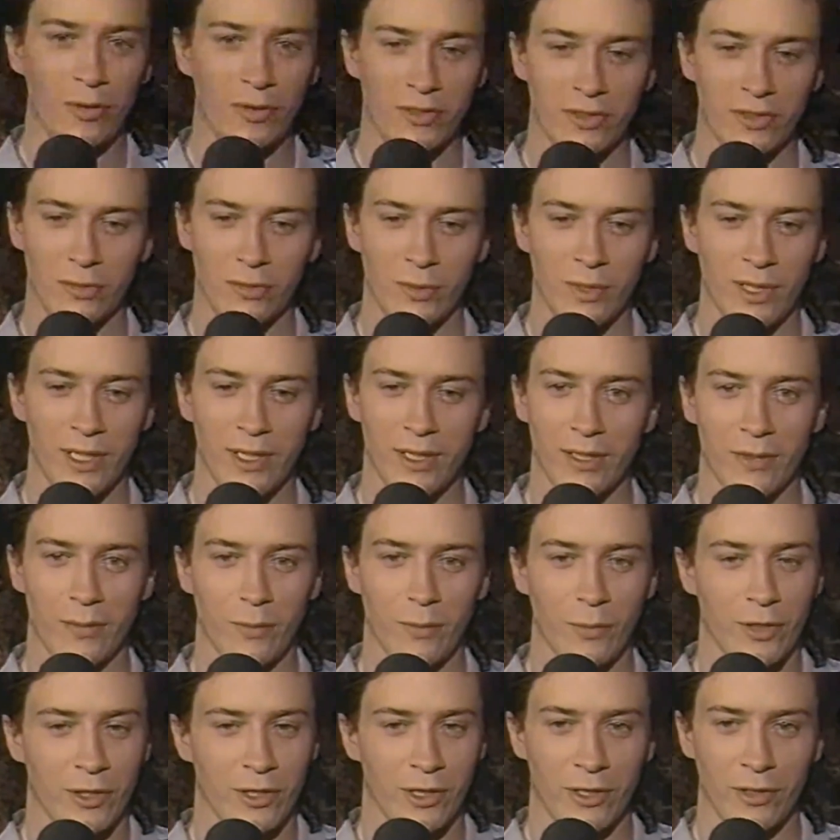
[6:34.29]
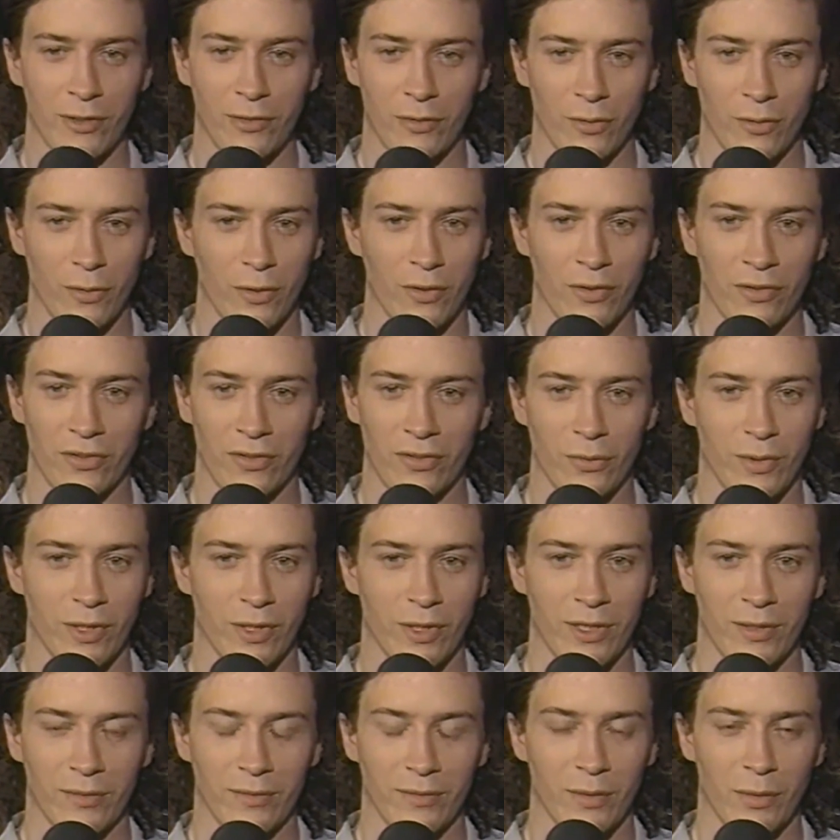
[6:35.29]
in 2009 against
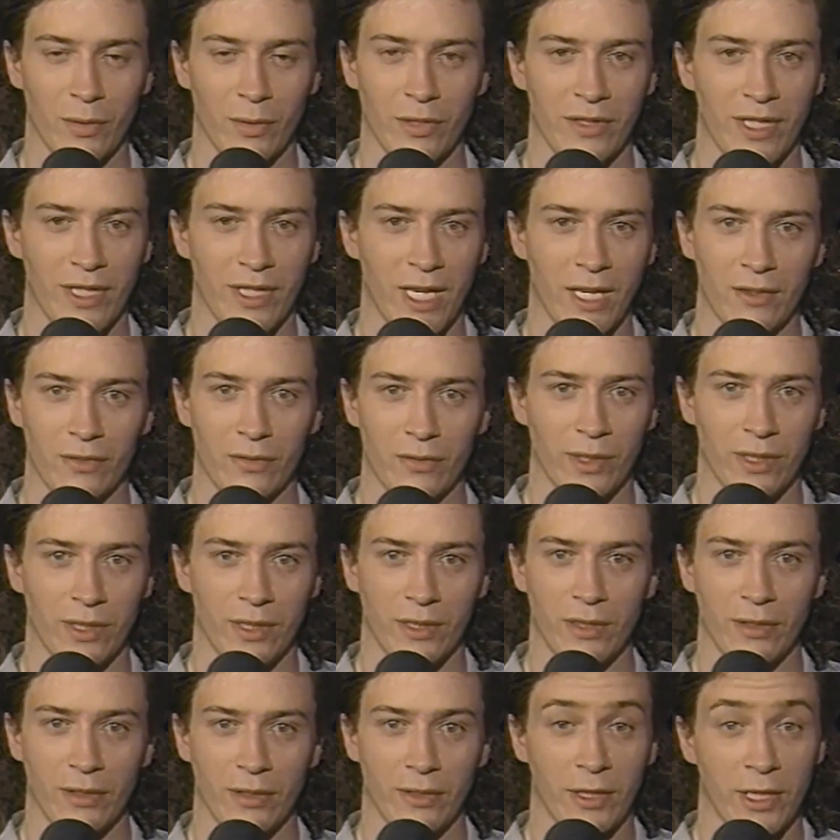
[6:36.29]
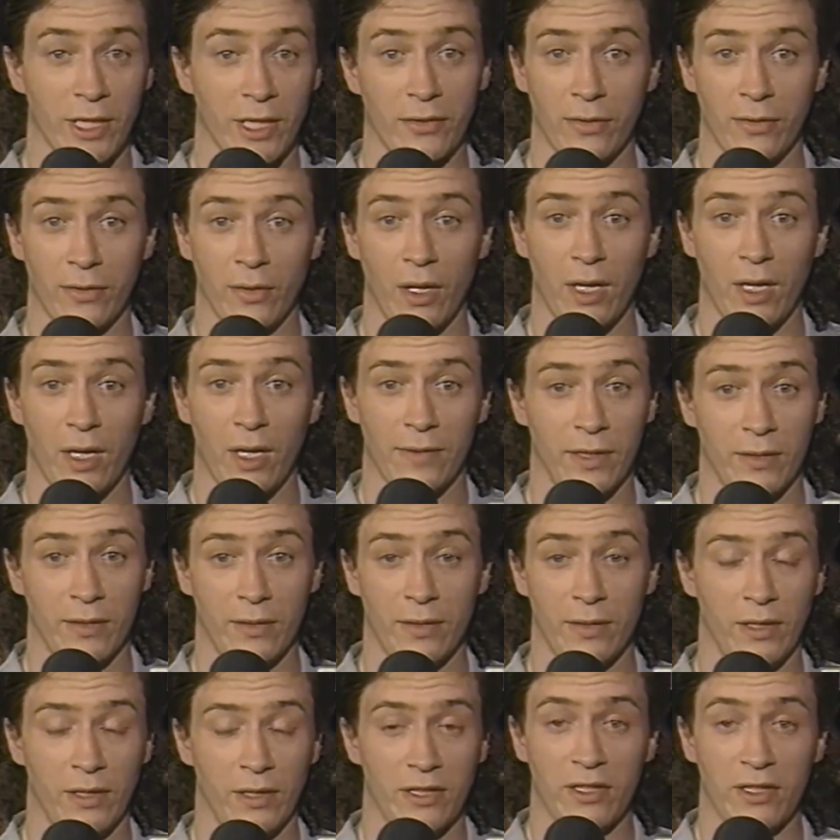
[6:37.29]
this man, Danny Wiseman, and there
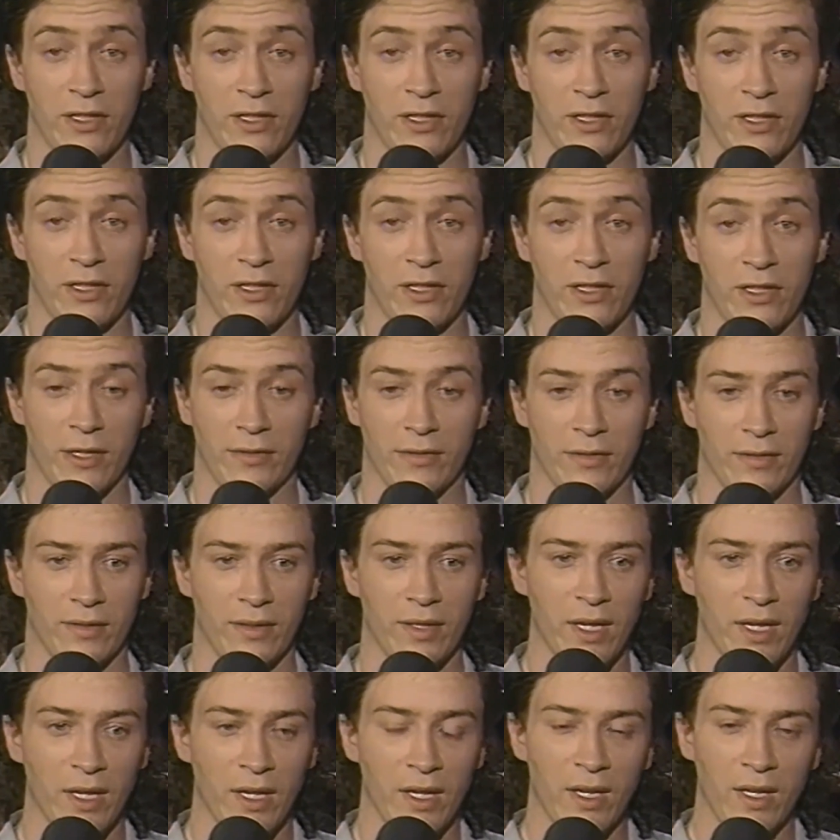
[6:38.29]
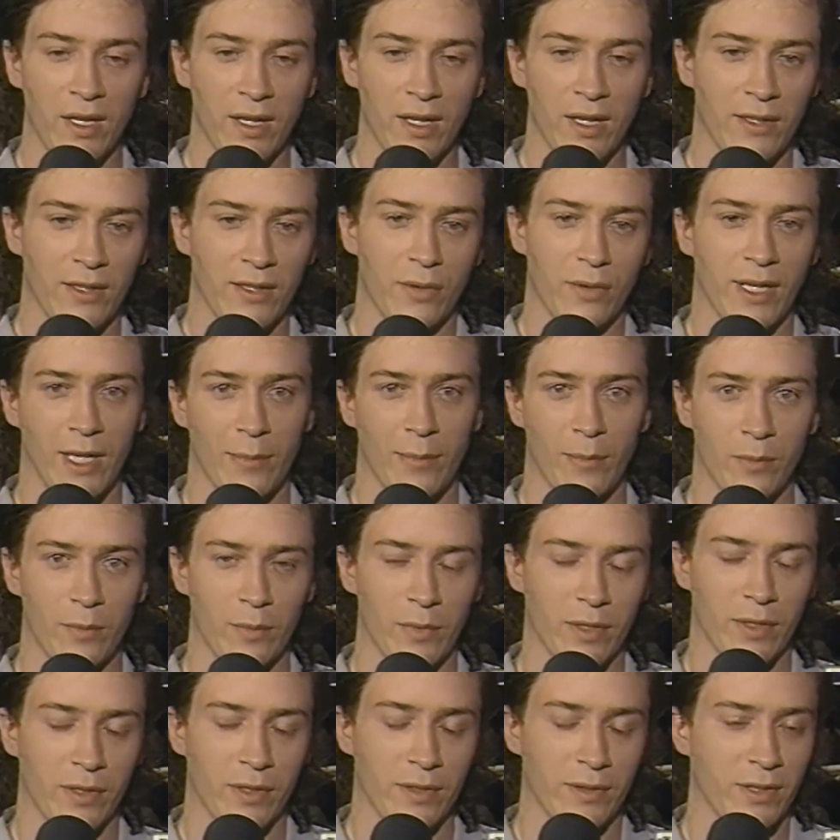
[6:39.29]
was another player who I can't remember the
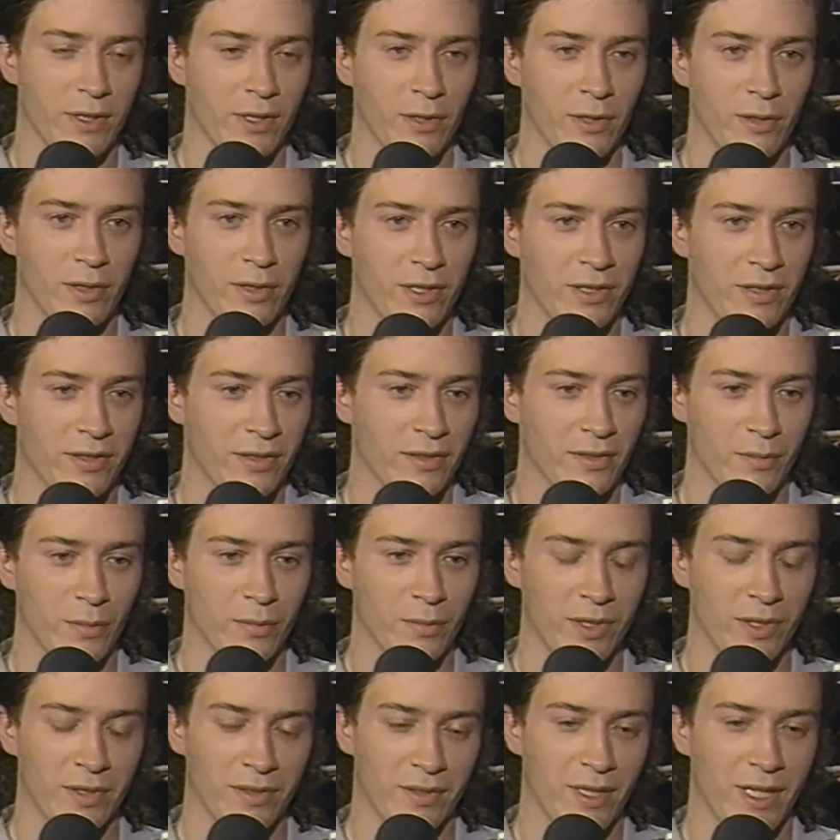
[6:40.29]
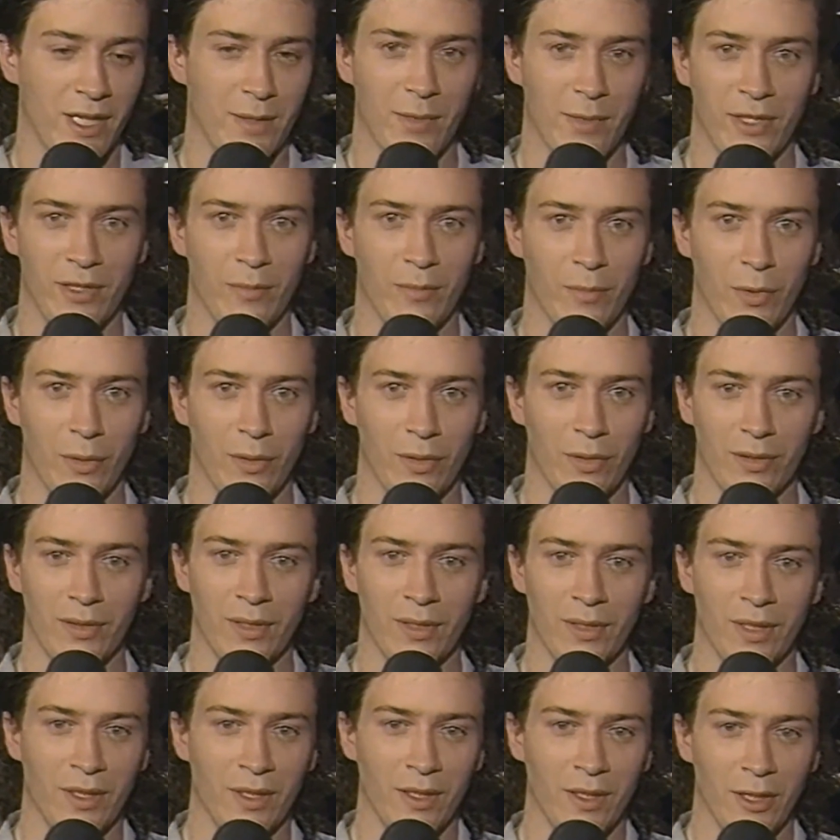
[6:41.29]
name of who won in like
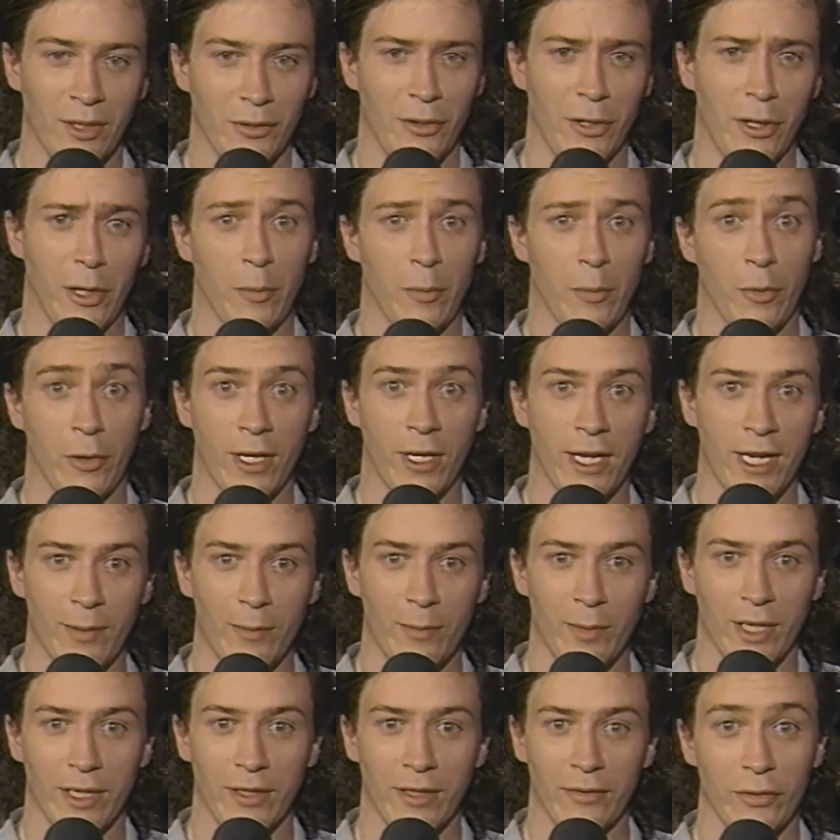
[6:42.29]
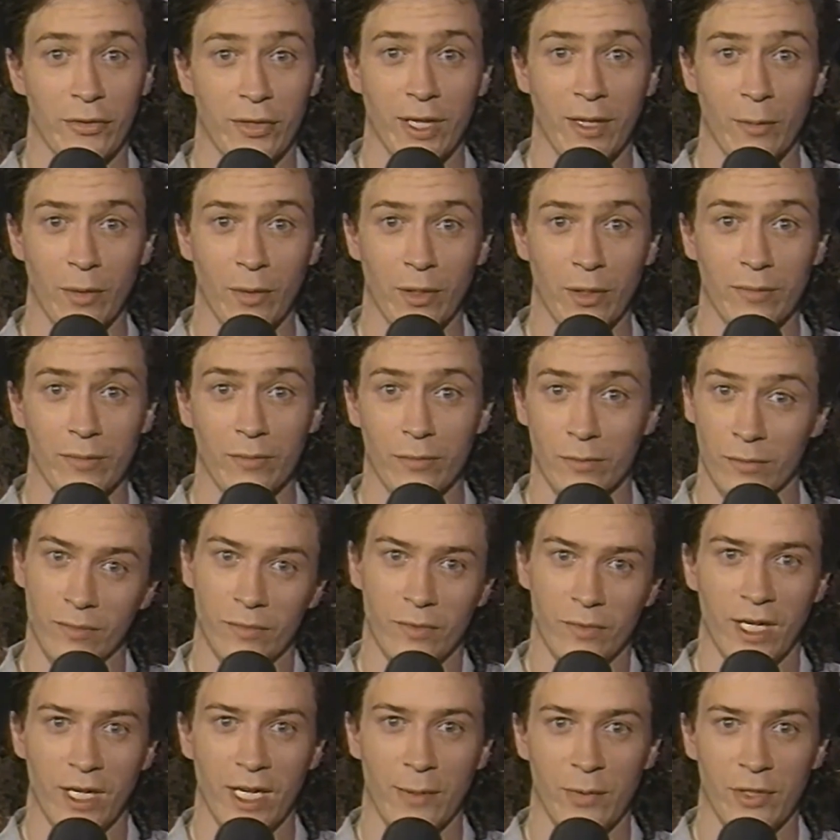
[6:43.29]
2002, never seen him again.
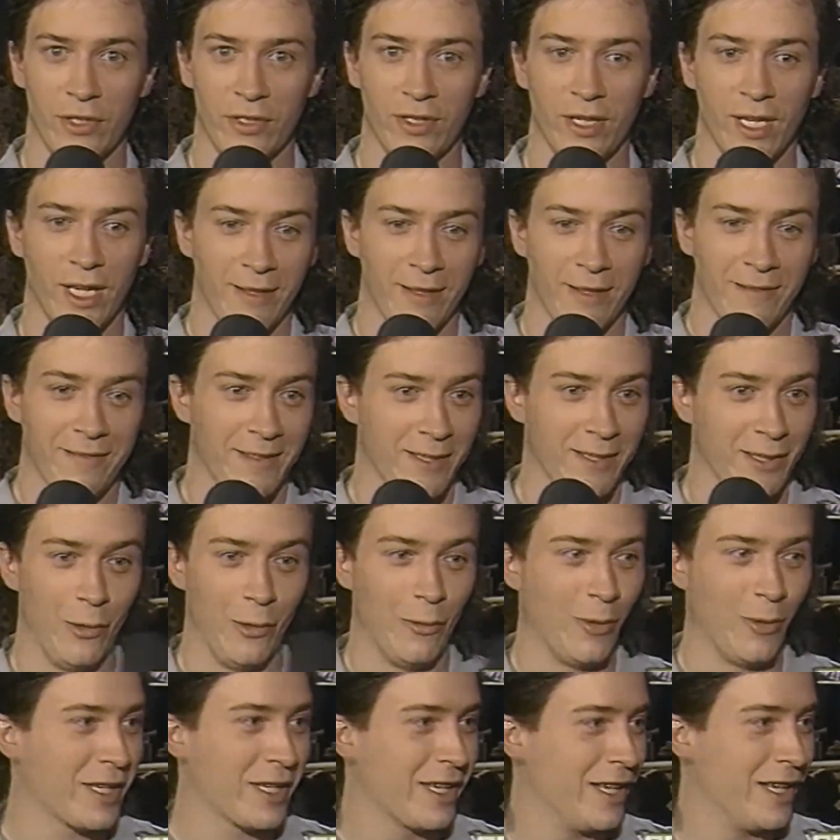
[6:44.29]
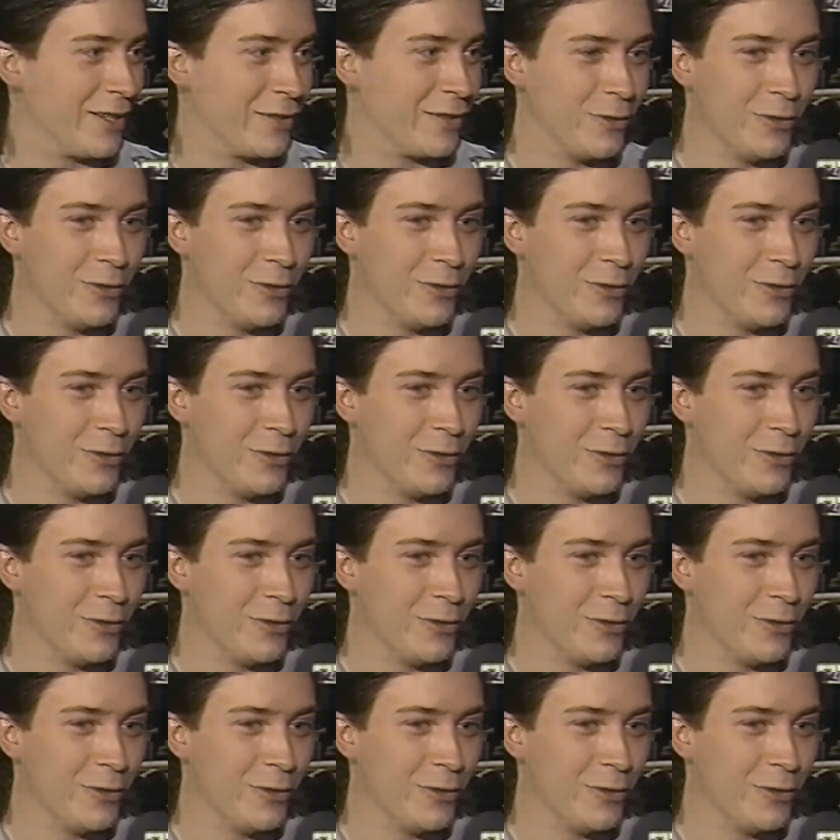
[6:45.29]
And then D-Ron Booker,